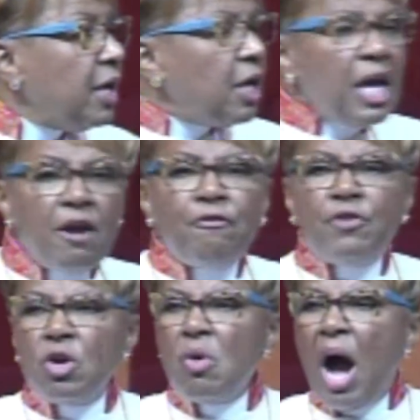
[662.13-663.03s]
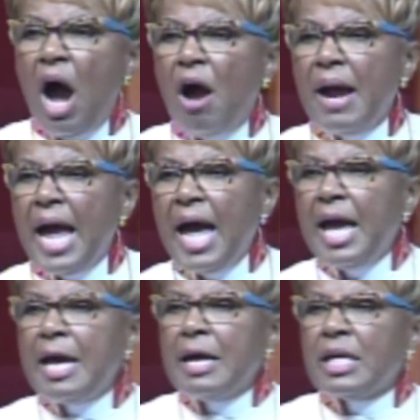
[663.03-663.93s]
If you are
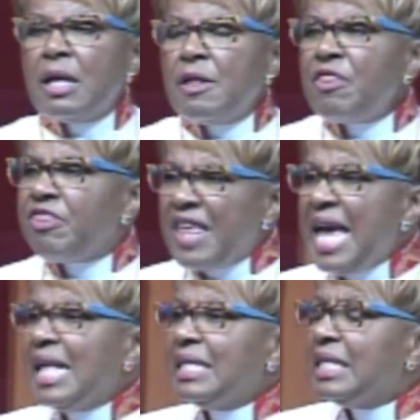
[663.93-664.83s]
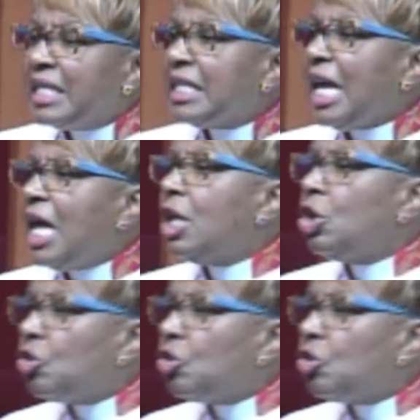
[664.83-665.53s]
a thin-skinned